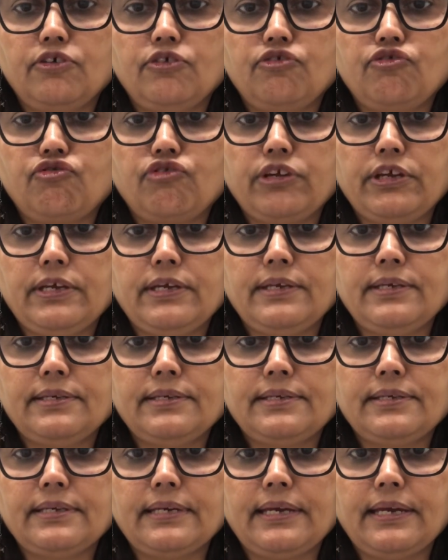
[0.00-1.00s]

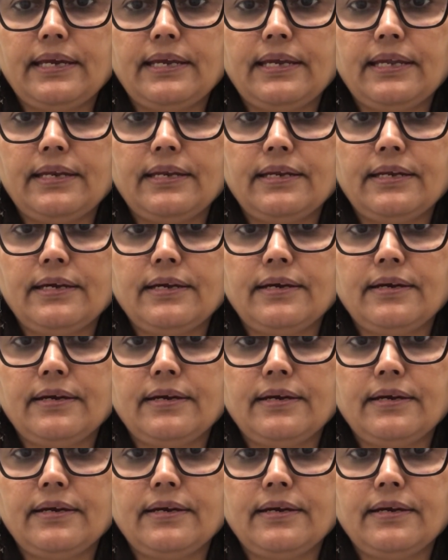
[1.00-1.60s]
trees, and